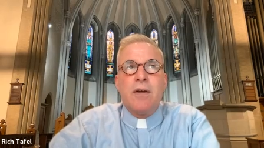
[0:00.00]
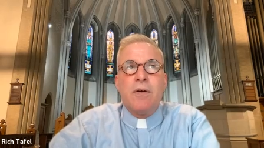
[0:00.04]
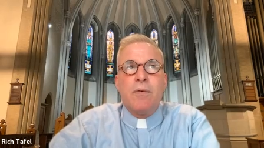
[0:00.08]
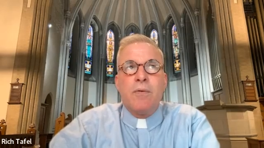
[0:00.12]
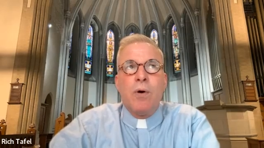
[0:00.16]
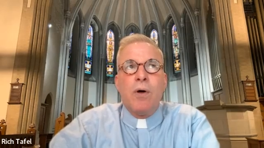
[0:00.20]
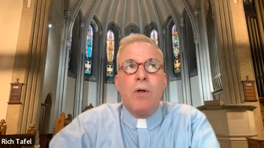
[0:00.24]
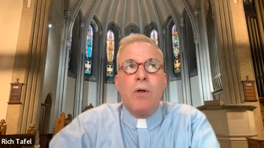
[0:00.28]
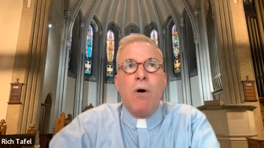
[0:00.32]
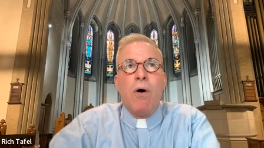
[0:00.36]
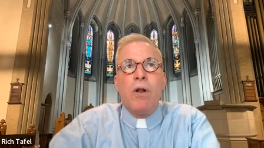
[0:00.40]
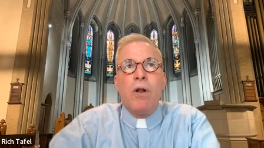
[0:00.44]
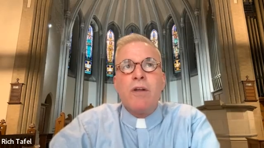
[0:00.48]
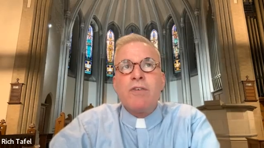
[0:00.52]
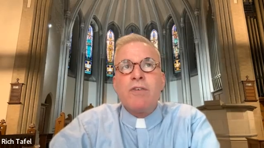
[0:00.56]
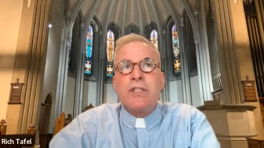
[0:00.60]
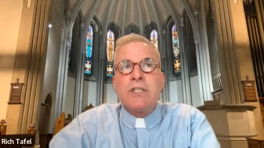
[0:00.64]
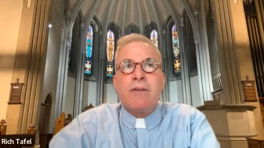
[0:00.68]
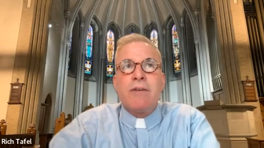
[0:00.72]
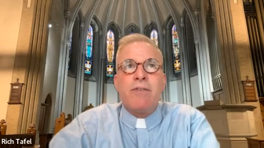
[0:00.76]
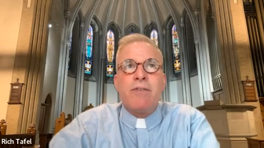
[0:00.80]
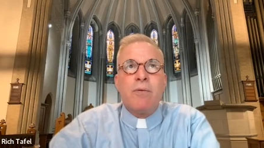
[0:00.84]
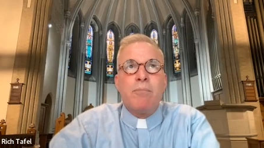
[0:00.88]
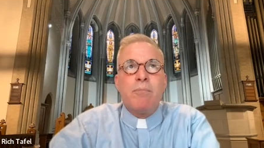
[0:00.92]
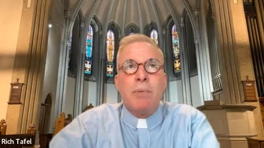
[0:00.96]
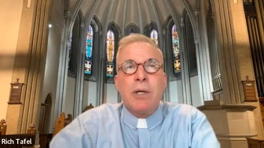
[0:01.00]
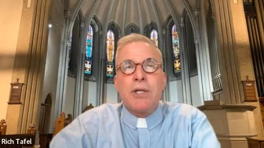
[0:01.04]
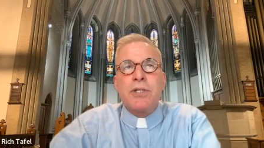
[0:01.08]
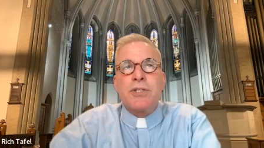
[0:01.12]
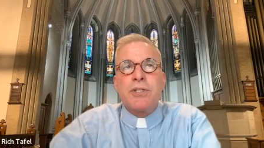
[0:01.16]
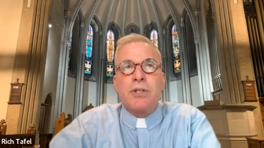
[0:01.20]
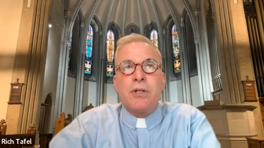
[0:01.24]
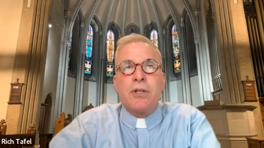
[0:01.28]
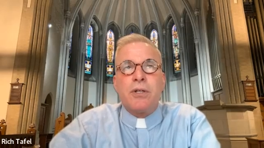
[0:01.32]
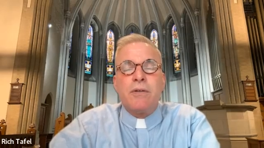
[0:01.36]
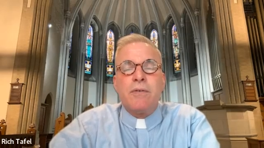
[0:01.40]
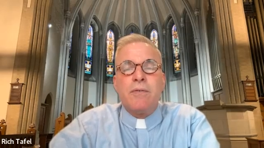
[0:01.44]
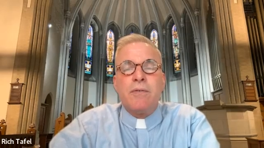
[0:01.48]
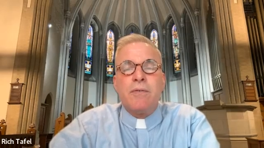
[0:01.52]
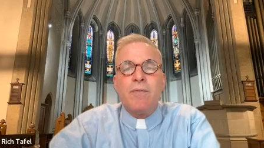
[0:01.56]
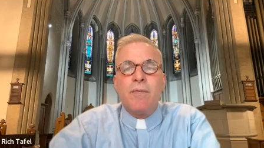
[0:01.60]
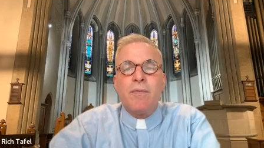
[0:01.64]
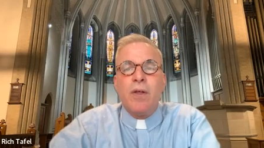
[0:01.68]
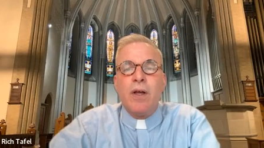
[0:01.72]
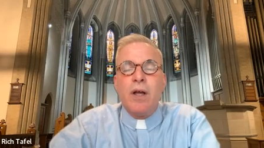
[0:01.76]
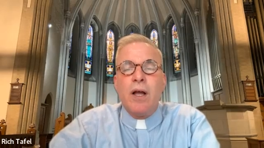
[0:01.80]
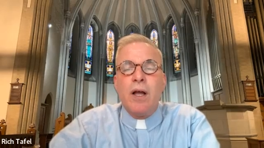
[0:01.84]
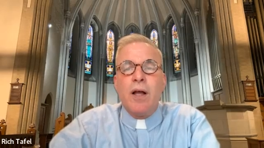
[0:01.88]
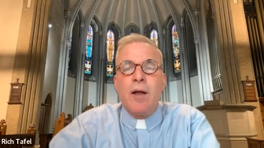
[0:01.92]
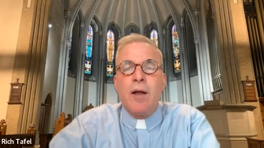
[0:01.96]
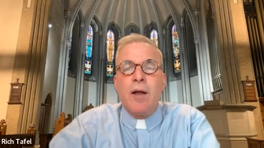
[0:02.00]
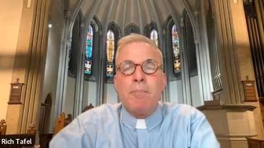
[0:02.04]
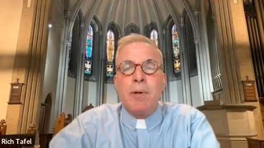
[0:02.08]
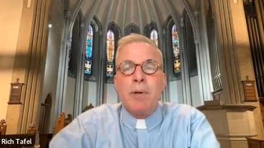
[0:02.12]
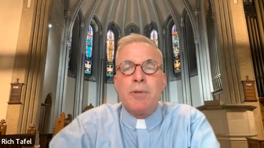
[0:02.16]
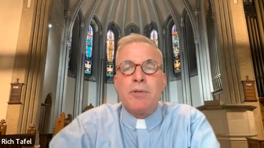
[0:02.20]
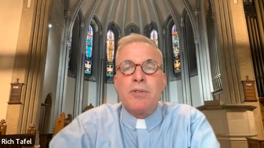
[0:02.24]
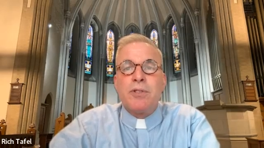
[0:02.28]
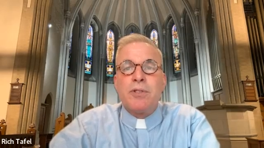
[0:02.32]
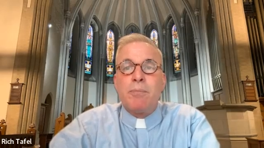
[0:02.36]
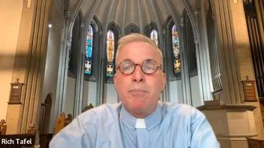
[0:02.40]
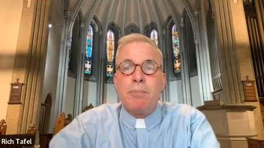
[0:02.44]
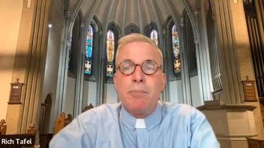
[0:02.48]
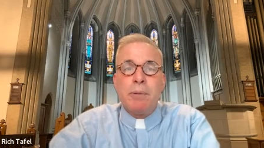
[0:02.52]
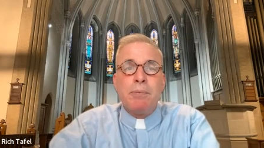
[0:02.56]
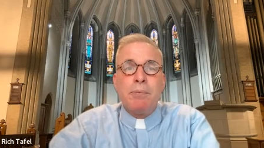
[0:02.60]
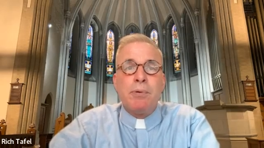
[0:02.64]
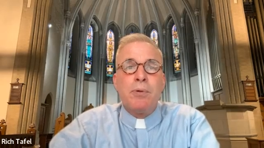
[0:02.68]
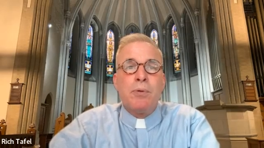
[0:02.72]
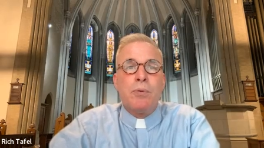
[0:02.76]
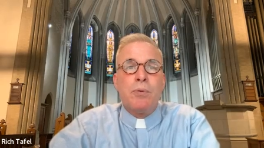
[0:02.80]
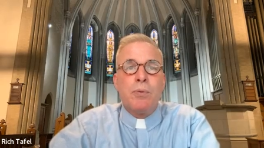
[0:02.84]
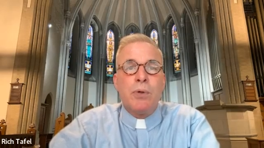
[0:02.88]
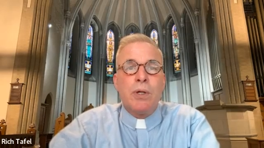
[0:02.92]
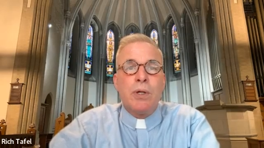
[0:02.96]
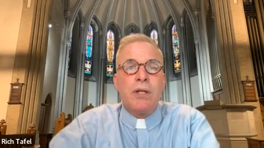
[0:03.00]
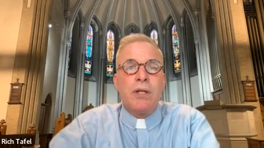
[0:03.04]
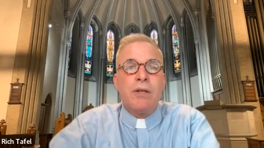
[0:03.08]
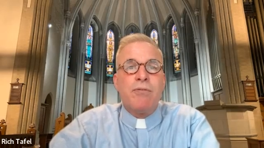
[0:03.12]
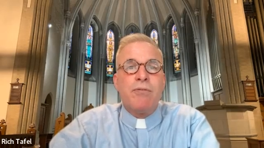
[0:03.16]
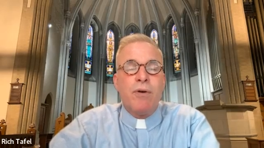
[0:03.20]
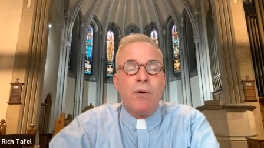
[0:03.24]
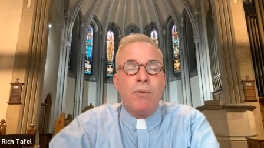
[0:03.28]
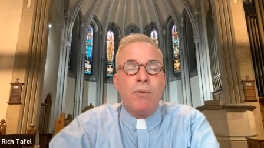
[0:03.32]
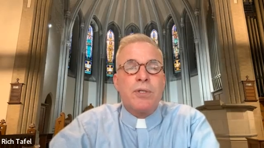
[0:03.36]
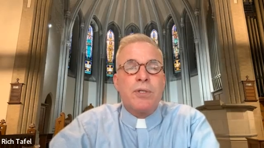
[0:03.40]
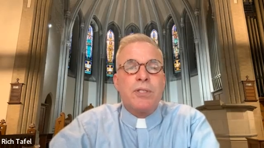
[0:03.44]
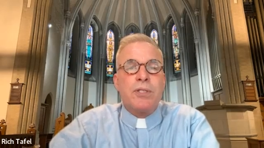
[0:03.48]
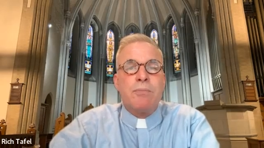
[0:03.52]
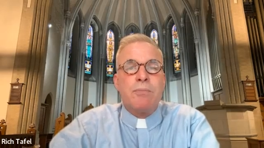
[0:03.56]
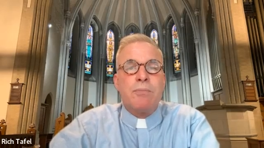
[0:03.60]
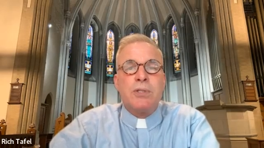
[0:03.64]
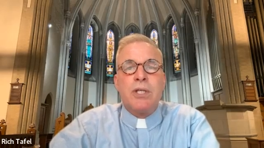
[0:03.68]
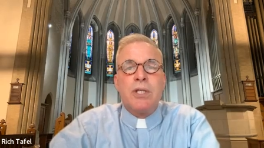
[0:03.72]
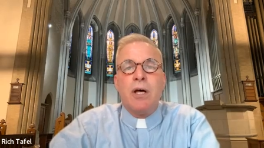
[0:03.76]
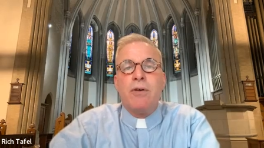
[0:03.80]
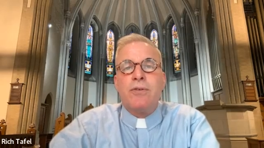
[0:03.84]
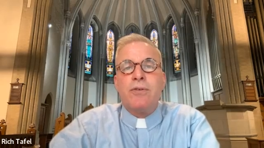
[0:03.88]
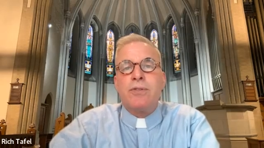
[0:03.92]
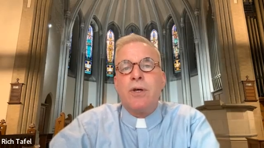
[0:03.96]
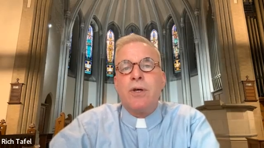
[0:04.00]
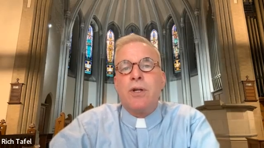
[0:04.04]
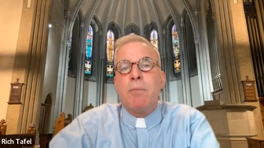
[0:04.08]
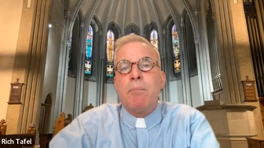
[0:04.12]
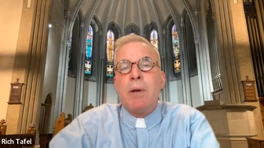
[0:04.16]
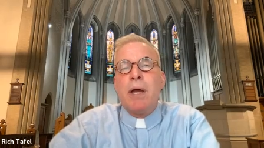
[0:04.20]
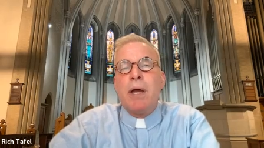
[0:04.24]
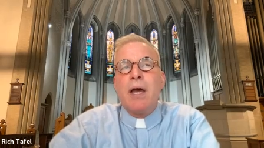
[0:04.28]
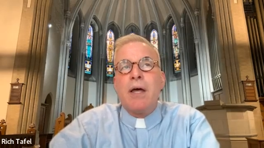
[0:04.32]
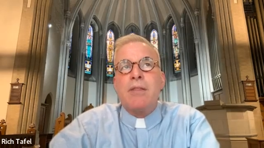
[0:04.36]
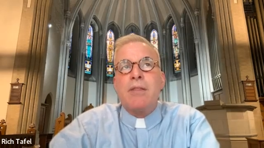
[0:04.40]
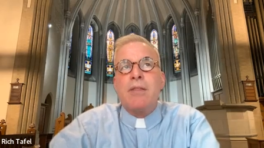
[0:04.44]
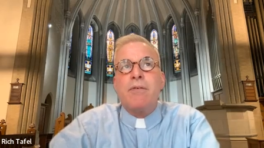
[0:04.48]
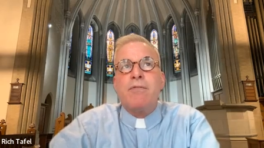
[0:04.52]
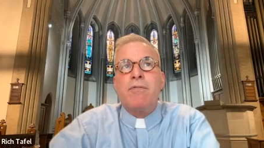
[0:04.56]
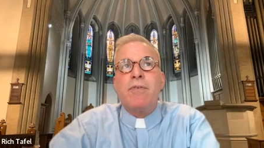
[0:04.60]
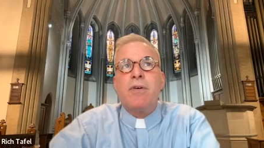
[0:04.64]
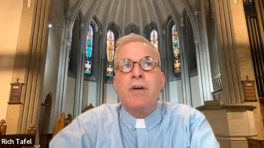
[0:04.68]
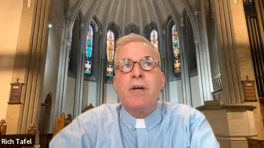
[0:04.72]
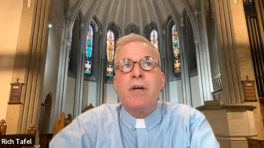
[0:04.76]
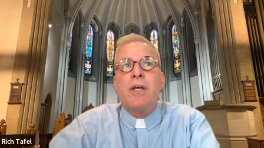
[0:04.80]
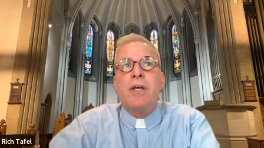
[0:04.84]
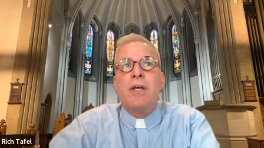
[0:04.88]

well, all of us have a mixture, but certain people who really focus themselves on a path of